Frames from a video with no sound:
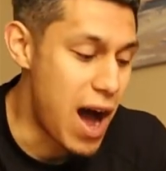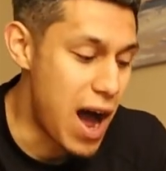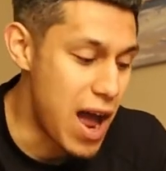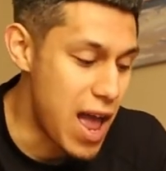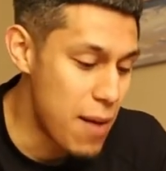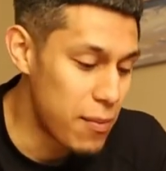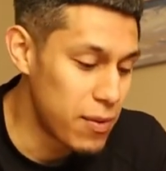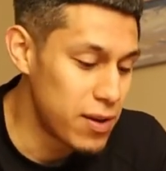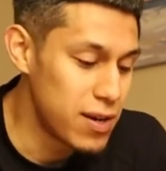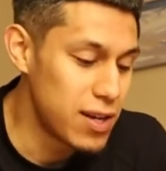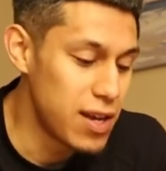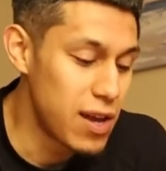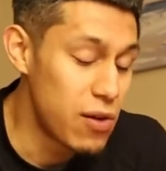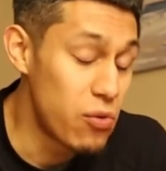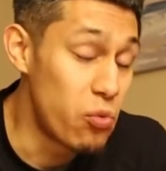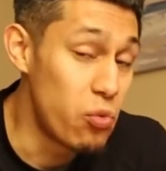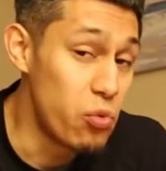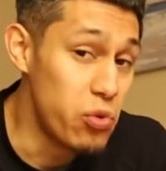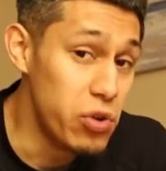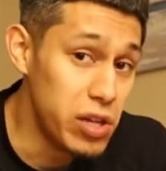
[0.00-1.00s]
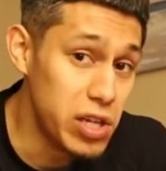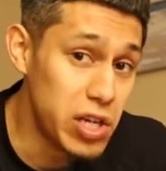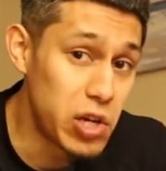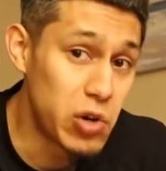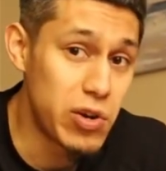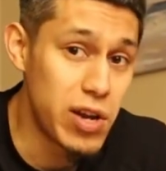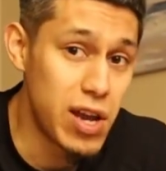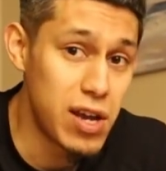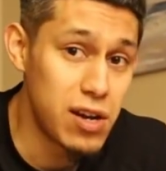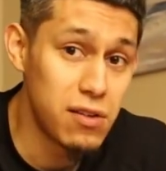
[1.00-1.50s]
I am gonna get really
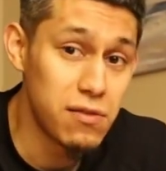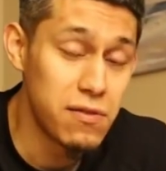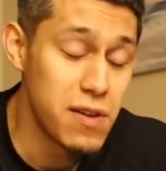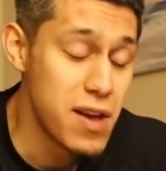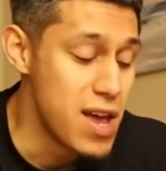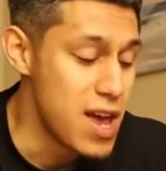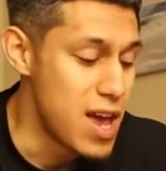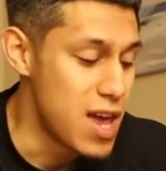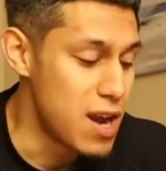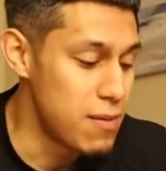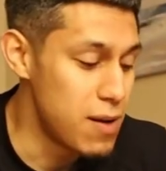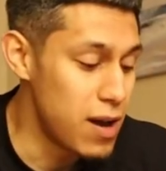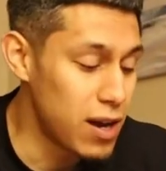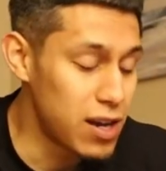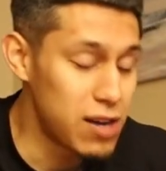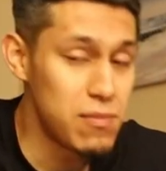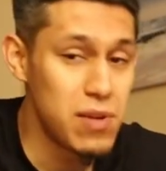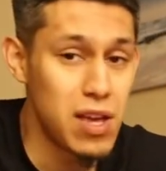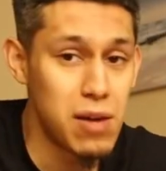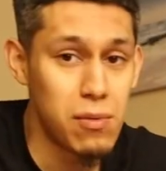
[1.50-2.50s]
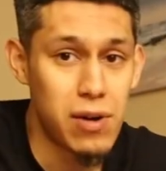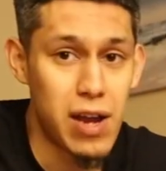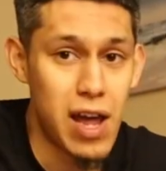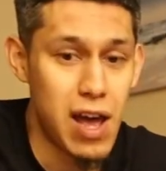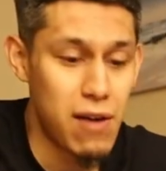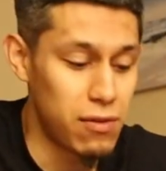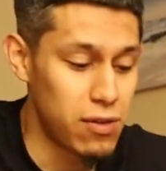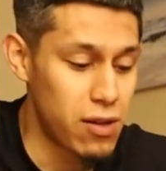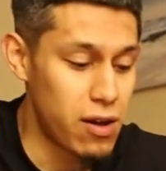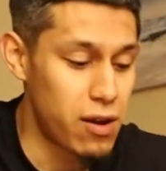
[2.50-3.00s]
creative and I'm not gonna be able to
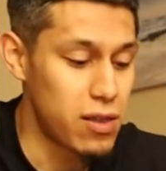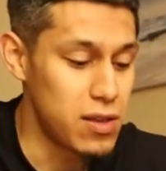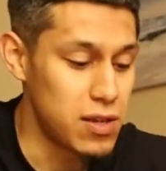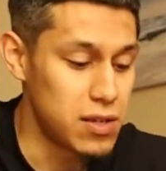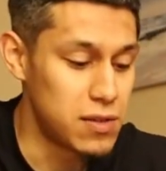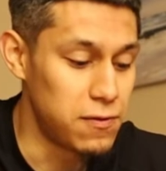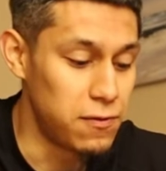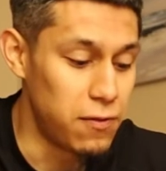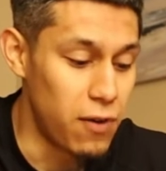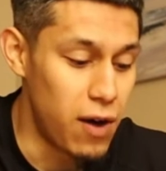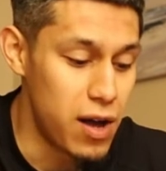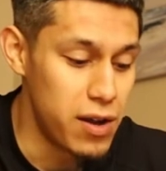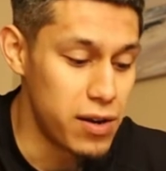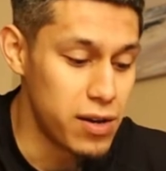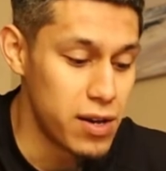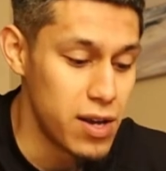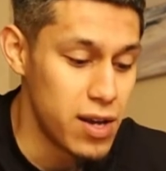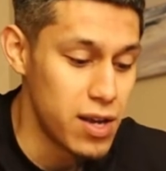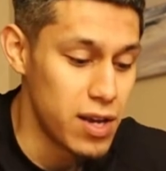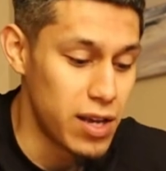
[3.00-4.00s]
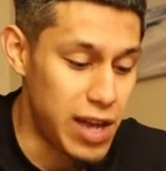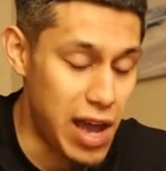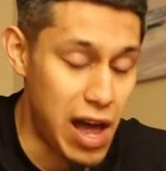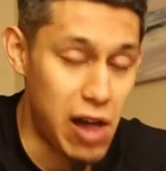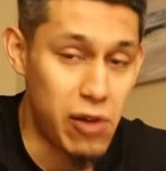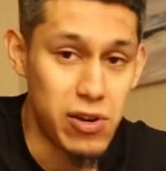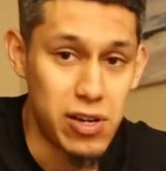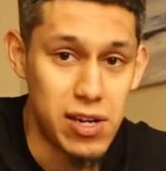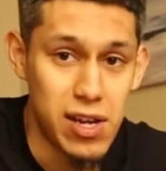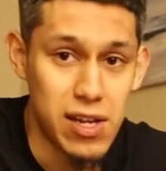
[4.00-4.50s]
have a lot of these fun
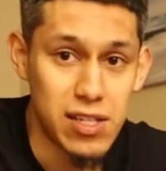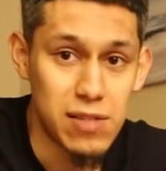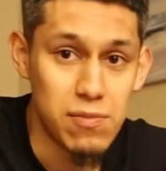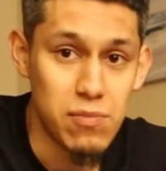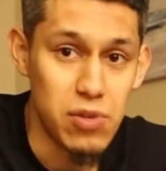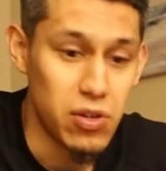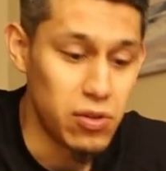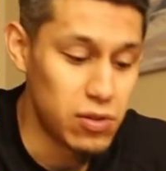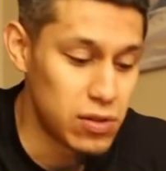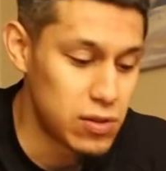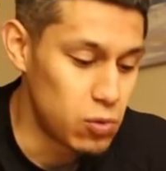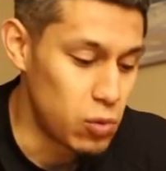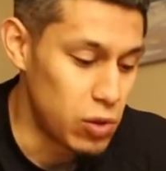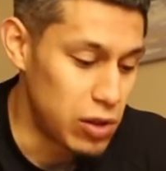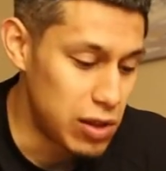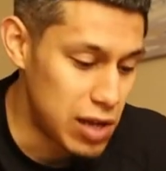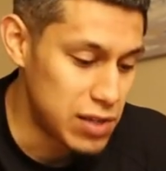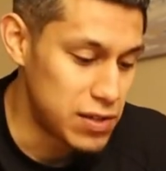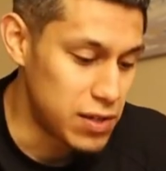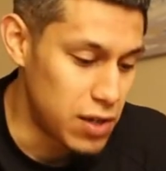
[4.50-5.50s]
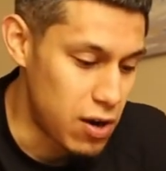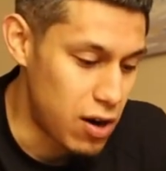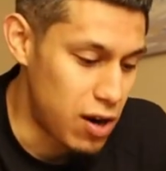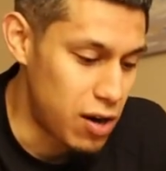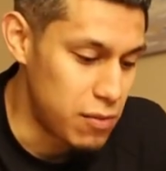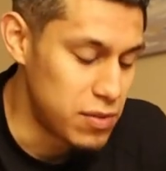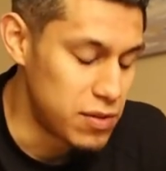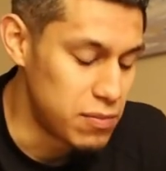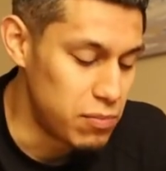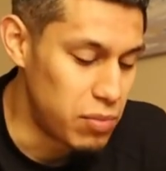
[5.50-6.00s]
calorie dense meals with lots of
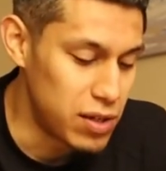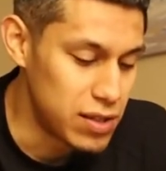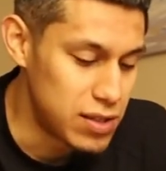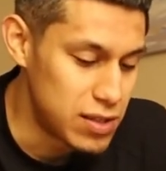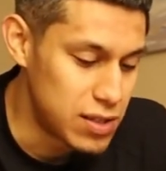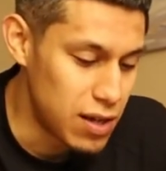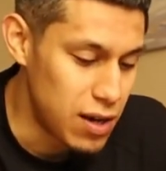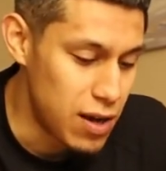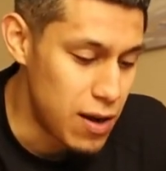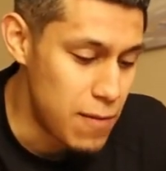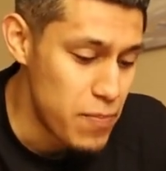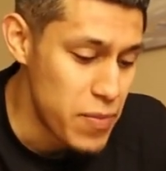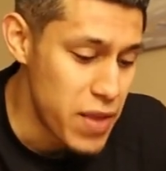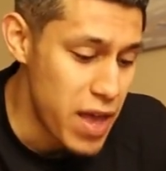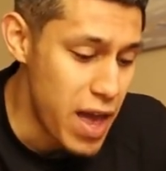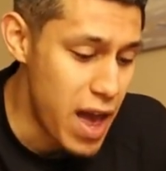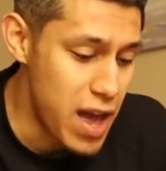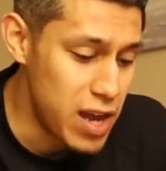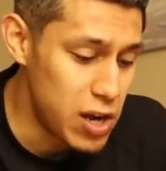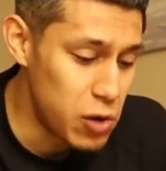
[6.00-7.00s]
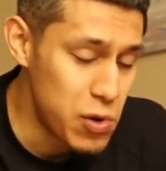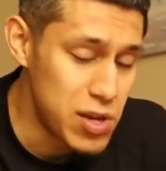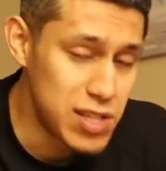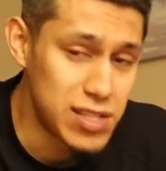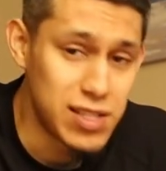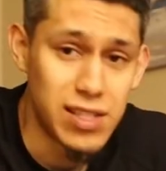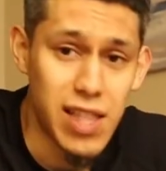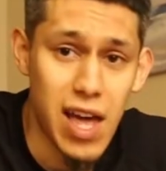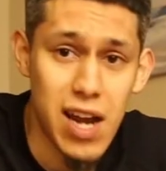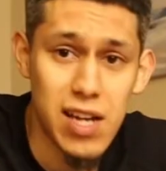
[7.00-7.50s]
carbs. But
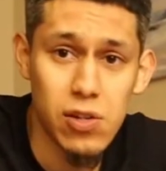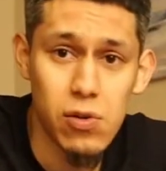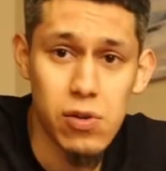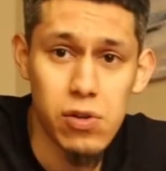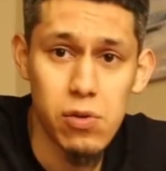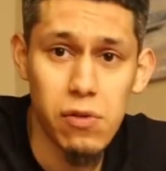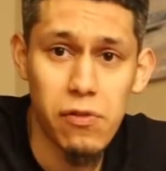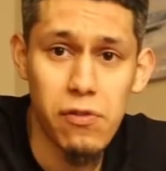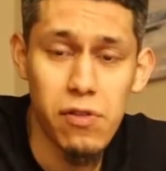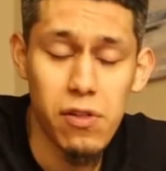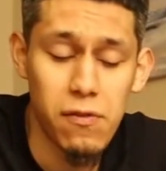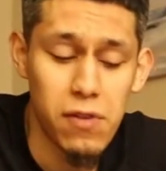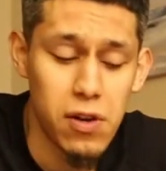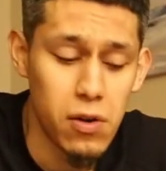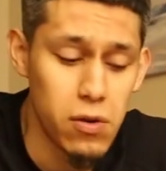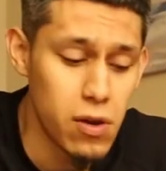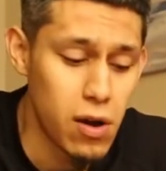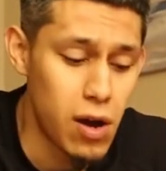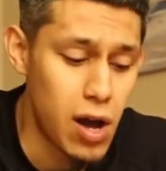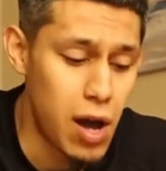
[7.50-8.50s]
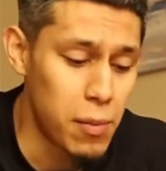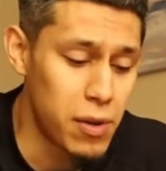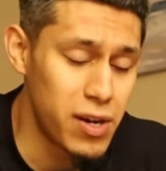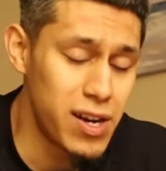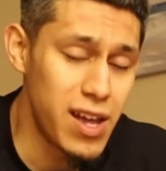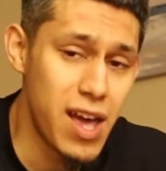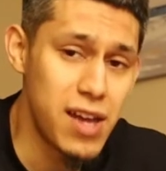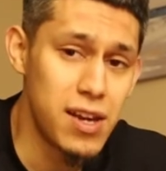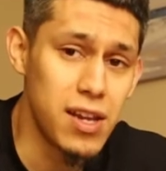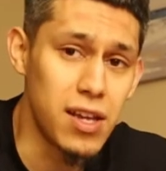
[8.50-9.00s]
anyways, that is going to do it for the video, y'all. I'm going
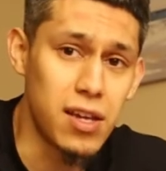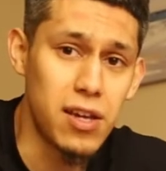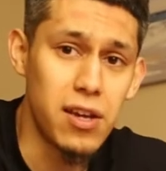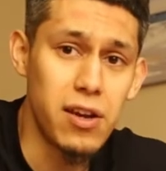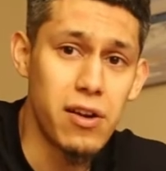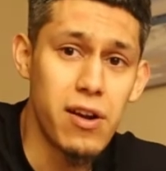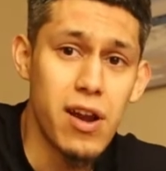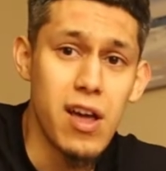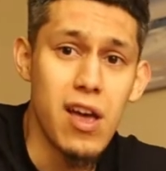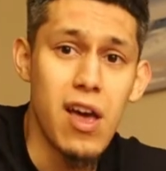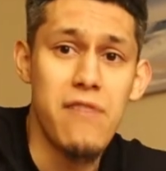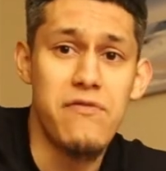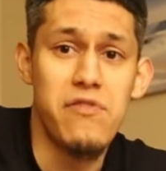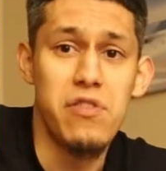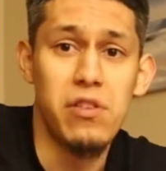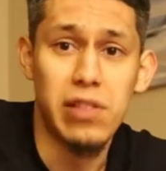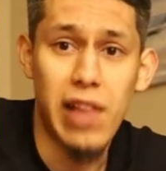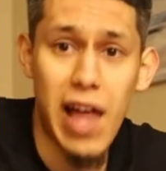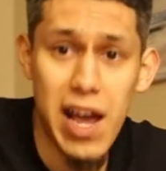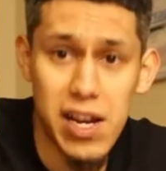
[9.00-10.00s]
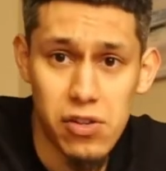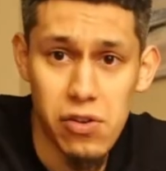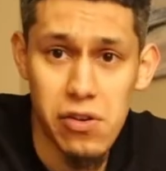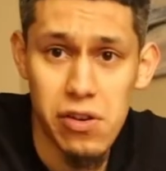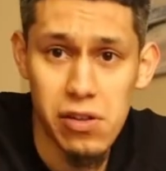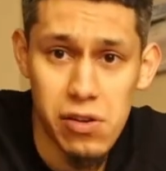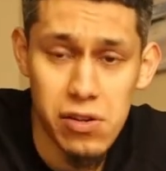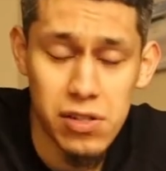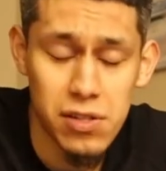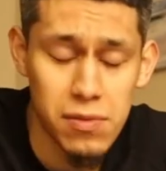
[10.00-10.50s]
to end it here. If you liked or
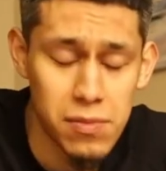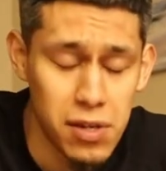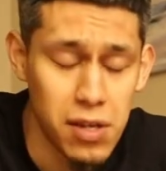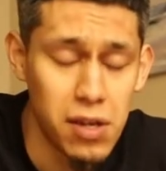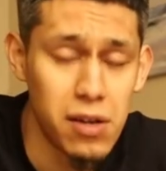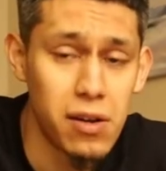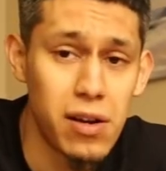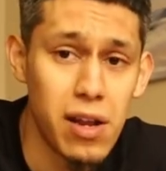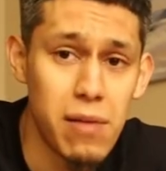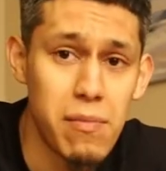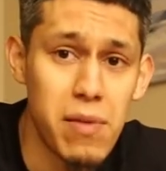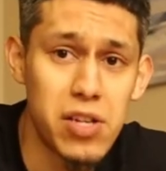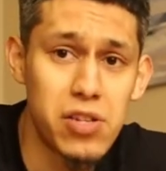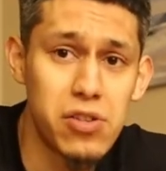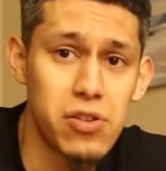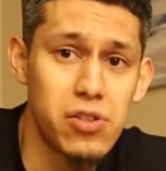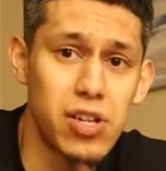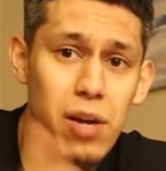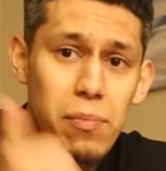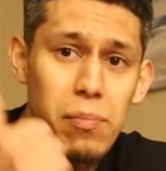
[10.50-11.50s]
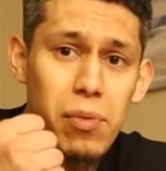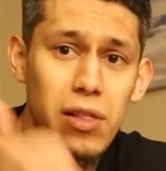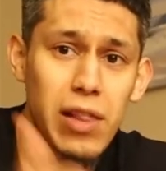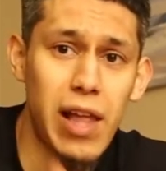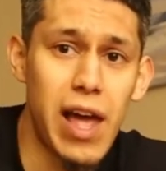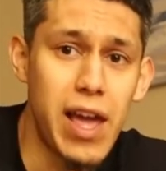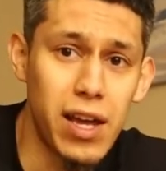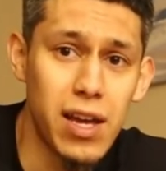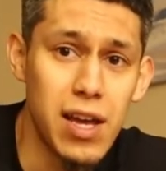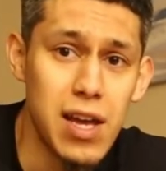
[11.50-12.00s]
you learned something here today, make sure to drop a
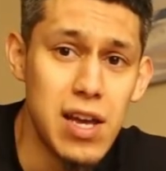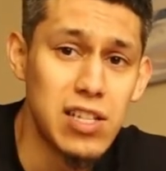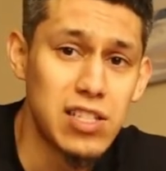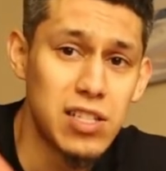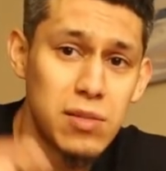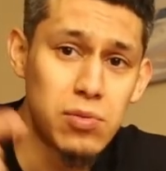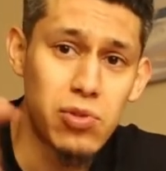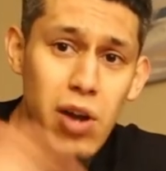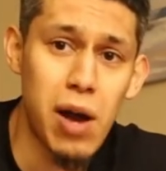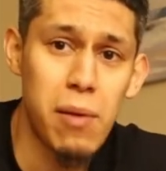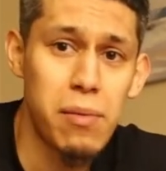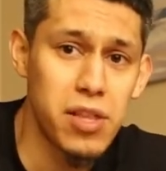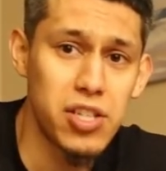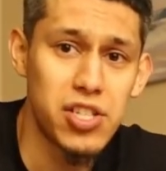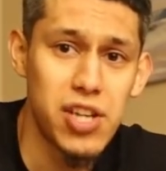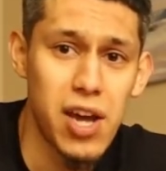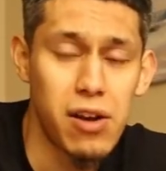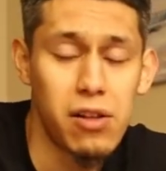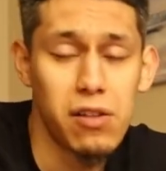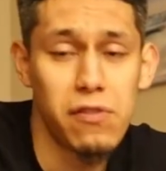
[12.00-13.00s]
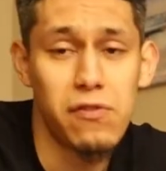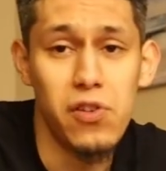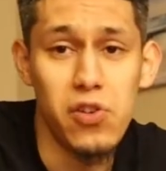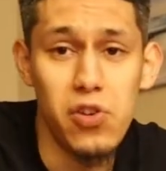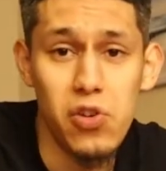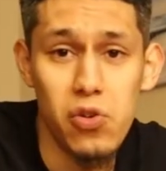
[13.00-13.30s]
like, subscribe to the channel if you're